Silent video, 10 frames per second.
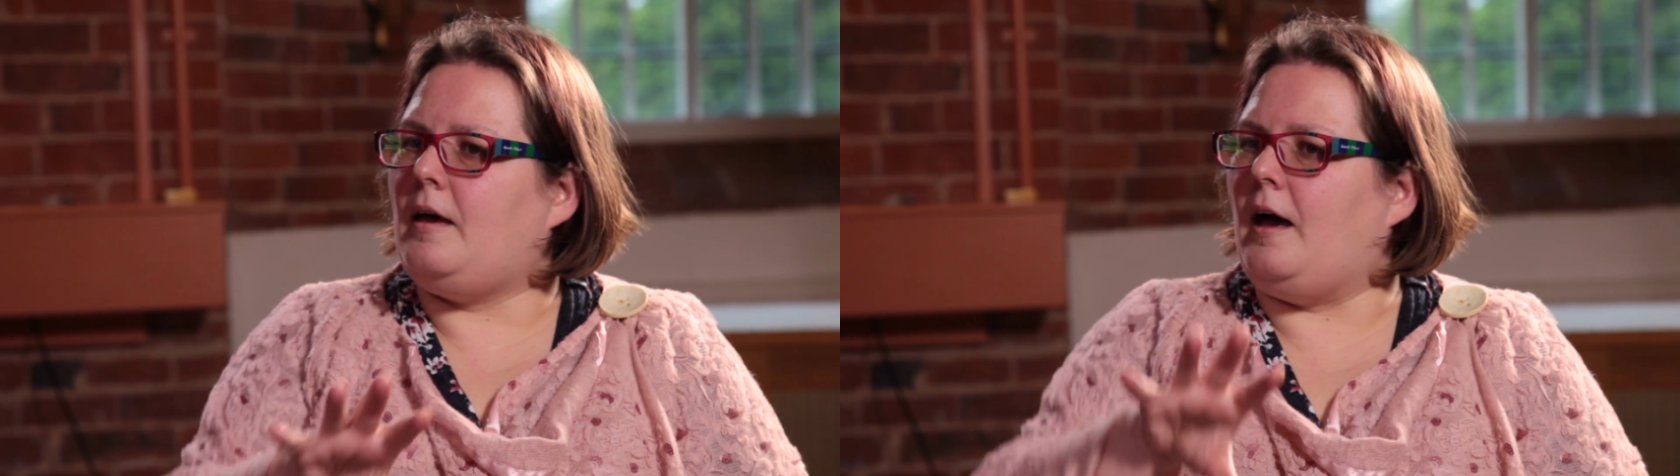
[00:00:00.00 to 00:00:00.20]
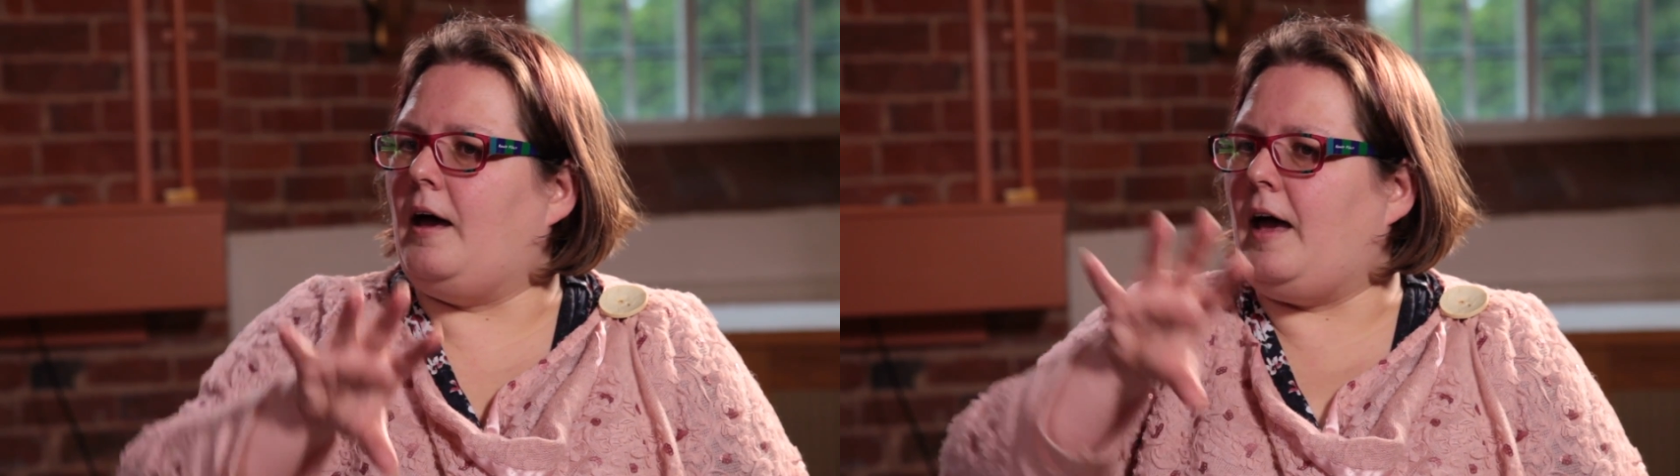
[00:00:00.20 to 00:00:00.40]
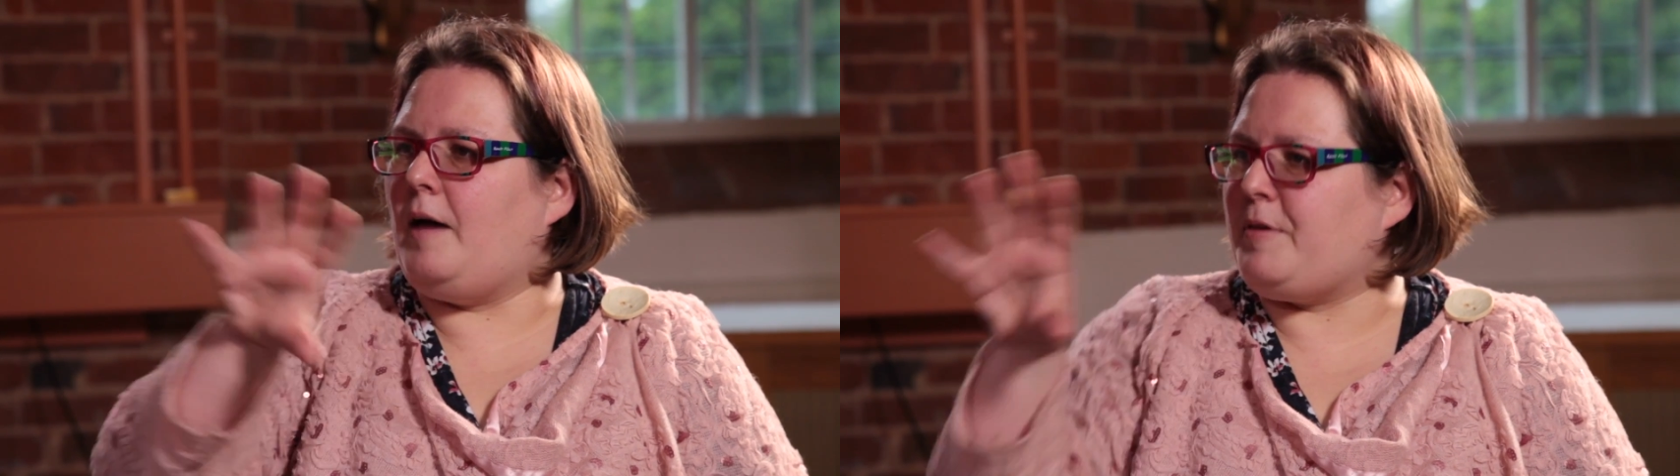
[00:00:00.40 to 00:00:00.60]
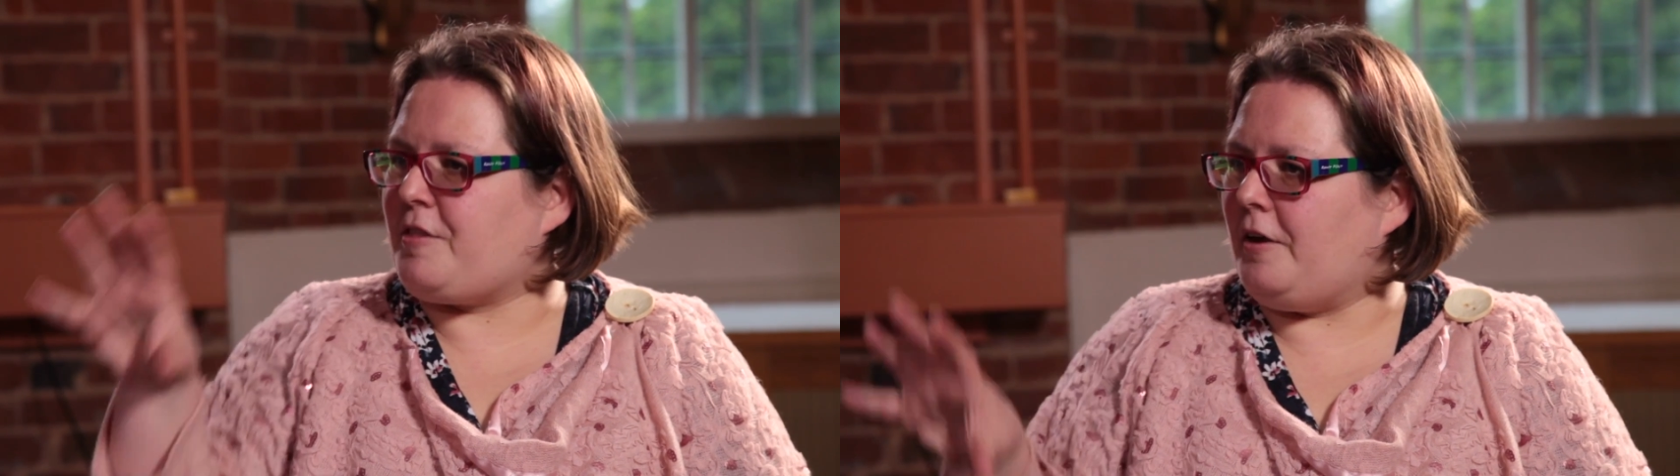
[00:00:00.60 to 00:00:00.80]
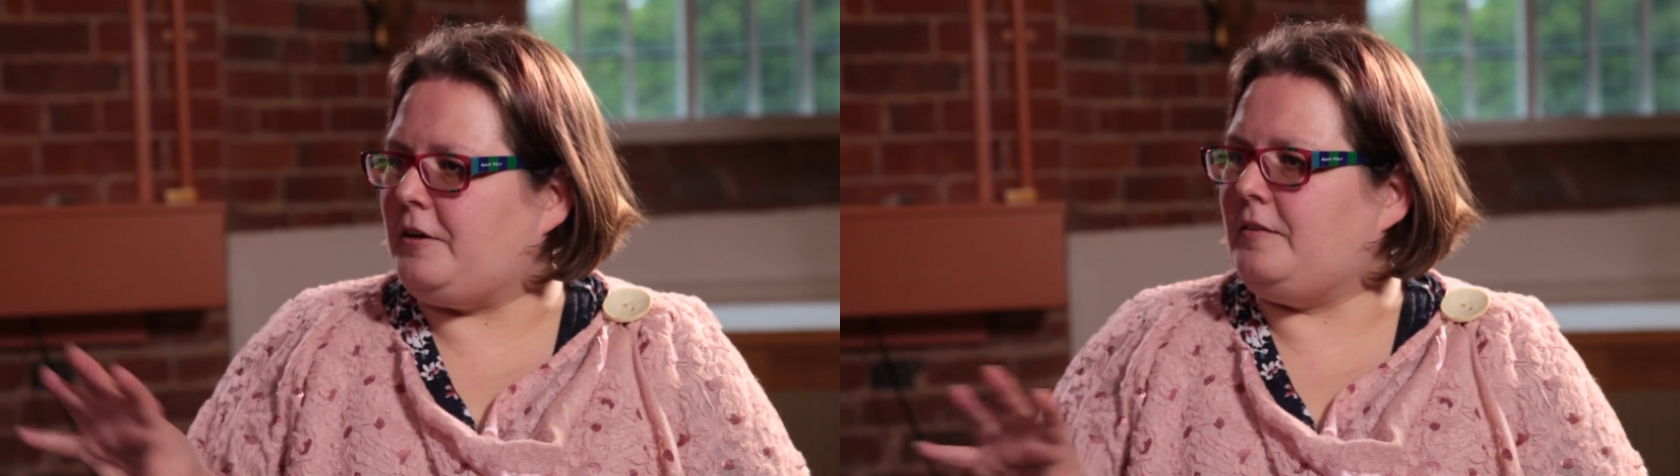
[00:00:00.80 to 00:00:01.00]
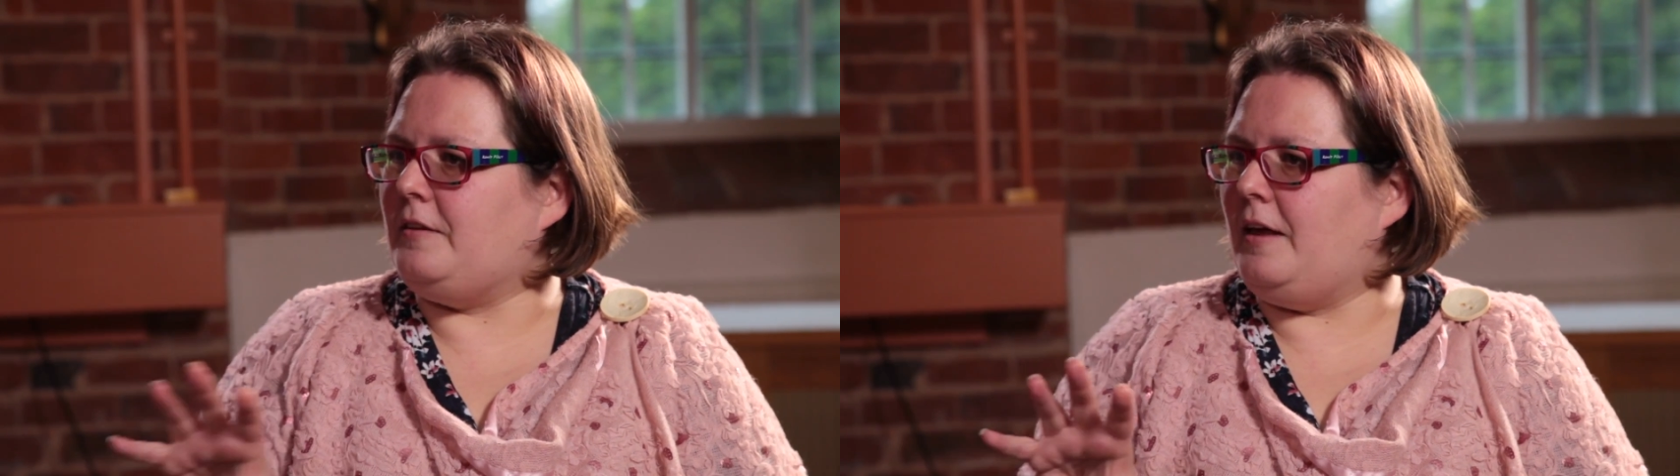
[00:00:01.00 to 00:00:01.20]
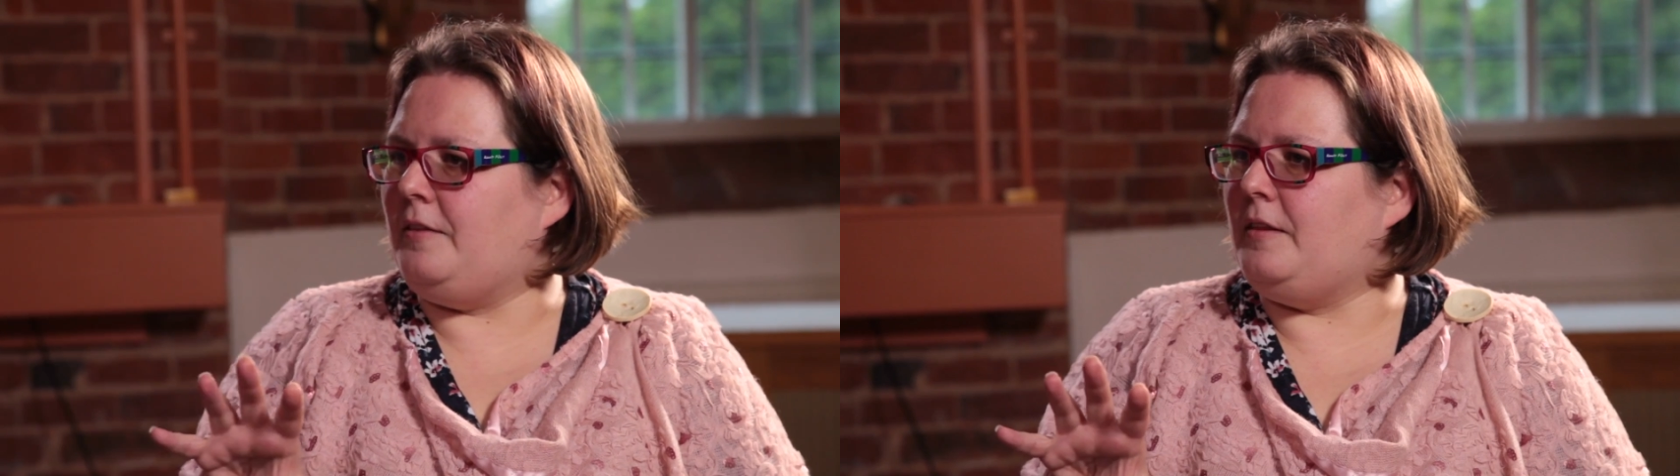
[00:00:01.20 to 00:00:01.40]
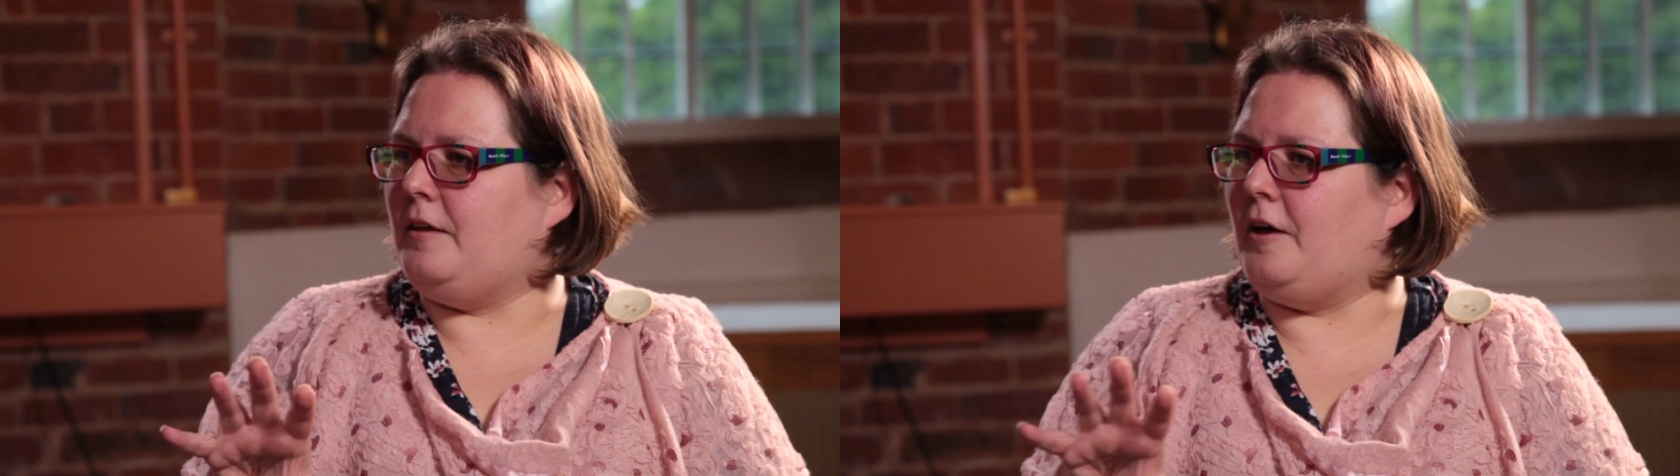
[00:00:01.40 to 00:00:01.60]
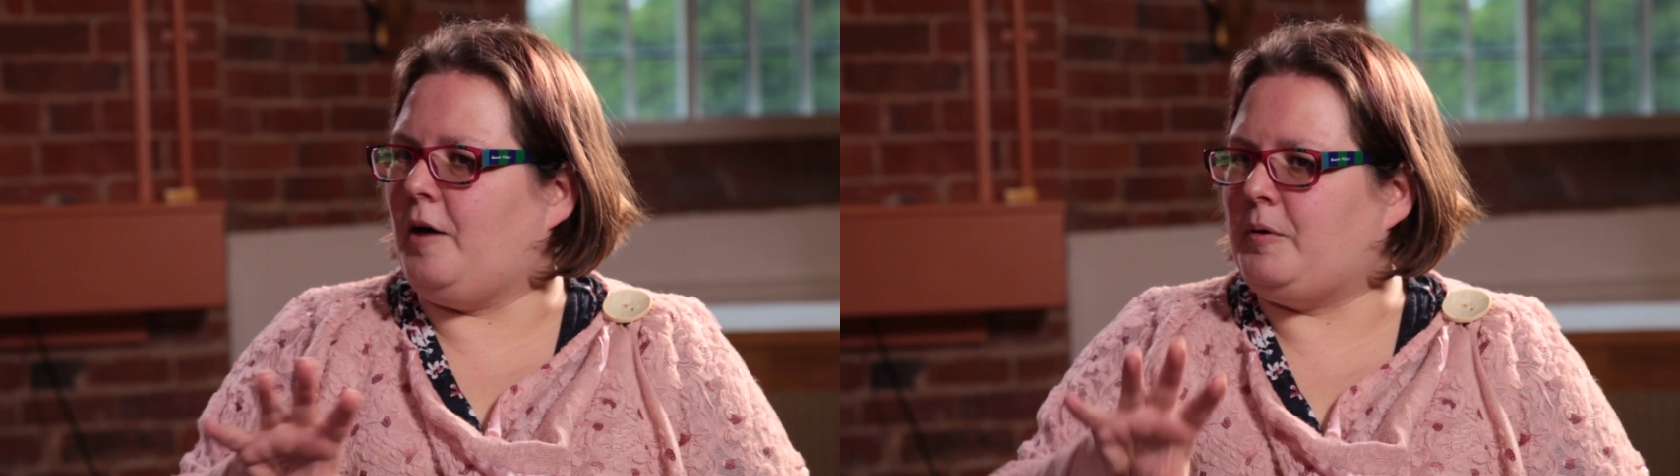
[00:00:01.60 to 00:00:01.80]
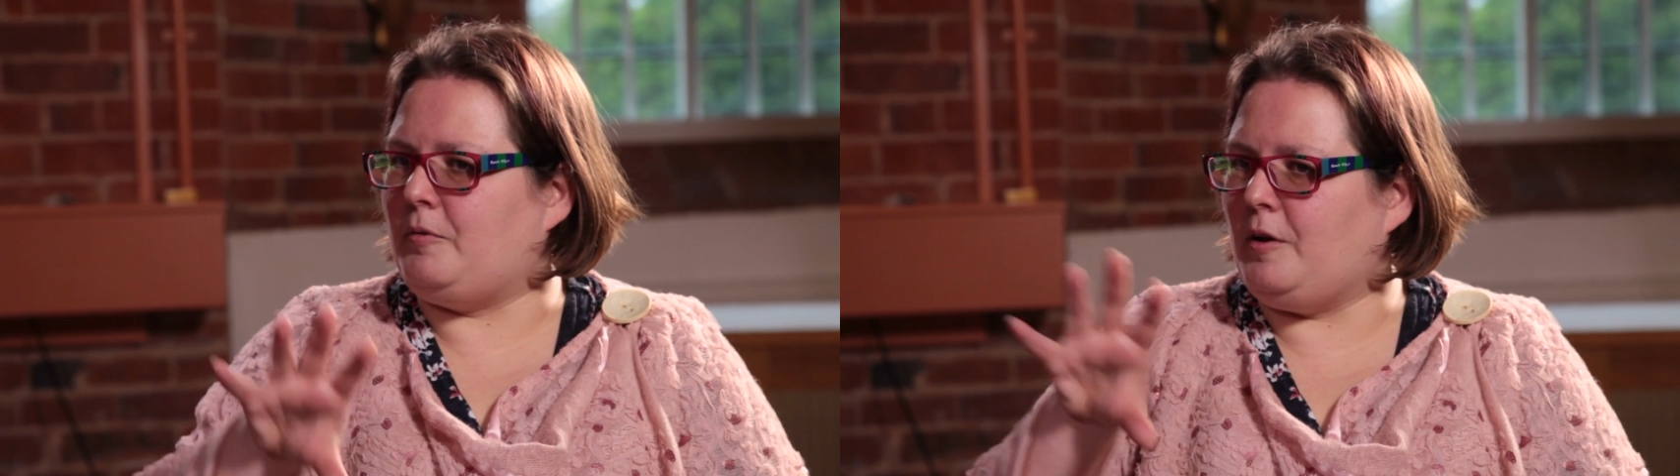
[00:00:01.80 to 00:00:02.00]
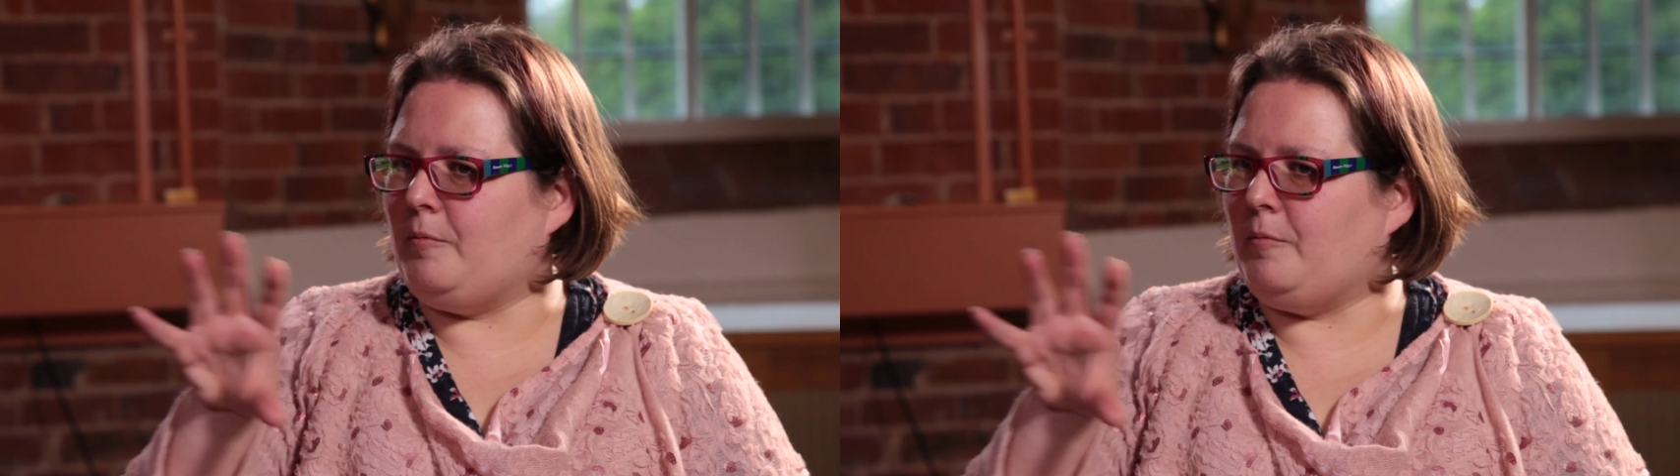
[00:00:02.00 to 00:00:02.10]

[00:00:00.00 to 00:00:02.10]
episode in the upper room